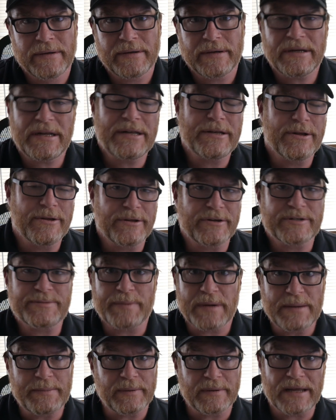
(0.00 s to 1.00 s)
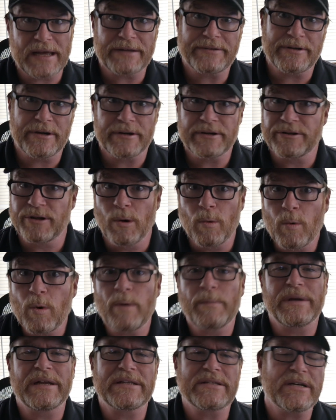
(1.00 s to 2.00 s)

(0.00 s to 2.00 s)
And I know there's people out there that don't want me to